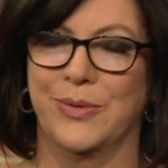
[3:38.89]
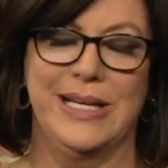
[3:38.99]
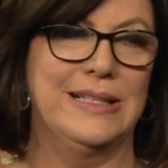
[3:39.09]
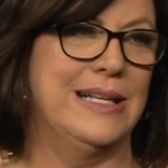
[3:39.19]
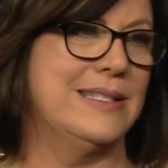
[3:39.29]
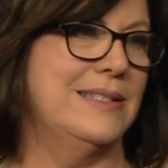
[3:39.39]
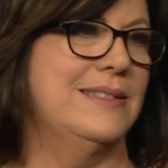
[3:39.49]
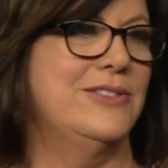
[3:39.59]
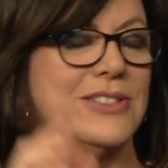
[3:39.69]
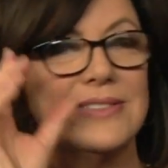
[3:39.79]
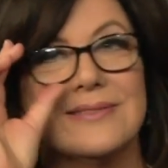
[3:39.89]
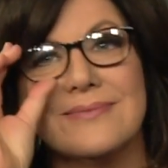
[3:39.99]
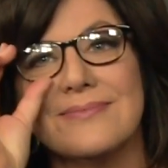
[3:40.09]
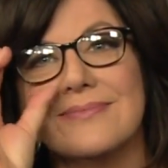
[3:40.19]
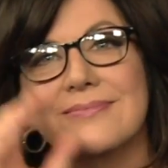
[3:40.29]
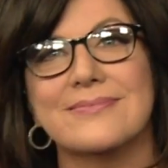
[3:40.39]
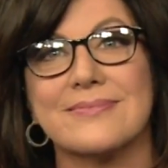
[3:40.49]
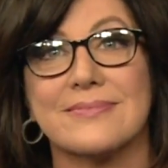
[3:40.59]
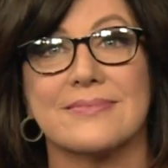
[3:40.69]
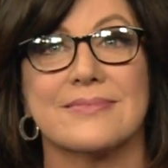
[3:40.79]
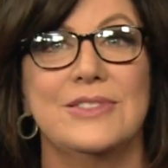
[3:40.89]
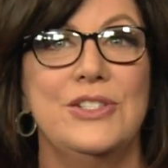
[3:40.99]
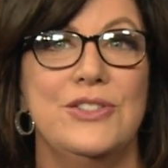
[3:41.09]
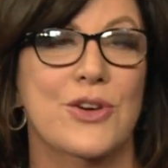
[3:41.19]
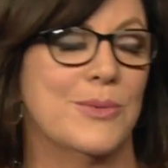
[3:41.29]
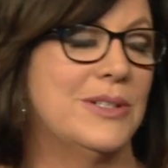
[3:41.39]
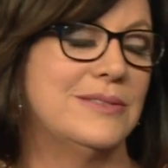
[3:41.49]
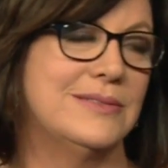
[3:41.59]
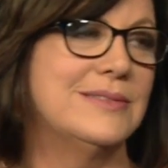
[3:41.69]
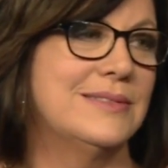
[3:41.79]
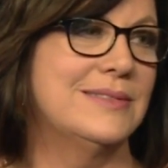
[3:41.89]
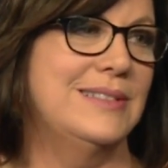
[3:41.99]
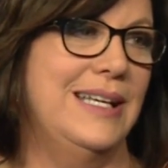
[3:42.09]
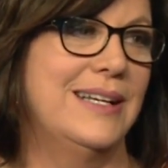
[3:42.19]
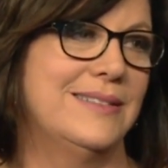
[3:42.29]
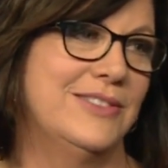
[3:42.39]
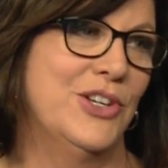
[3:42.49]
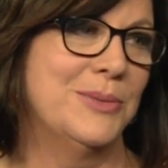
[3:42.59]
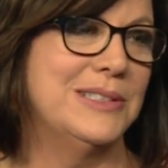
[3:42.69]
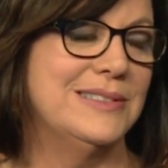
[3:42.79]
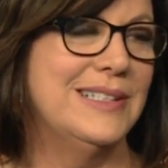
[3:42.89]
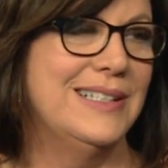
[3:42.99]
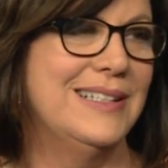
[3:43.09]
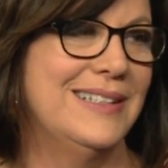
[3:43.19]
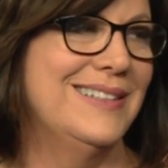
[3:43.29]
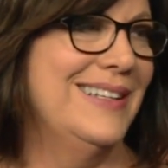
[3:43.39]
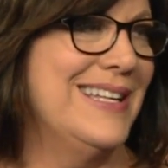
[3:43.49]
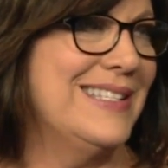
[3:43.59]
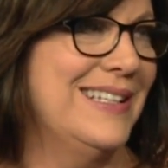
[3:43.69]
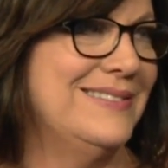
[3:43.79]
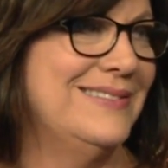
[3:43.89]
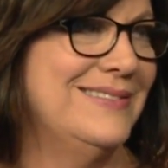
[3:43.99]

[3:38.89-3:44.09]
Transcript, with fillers: reading glasses. They're just. Oh yeah. That's good. Those are lovely. Those normal. are very cute. Yeah, yeah, they're normal. No. That's it.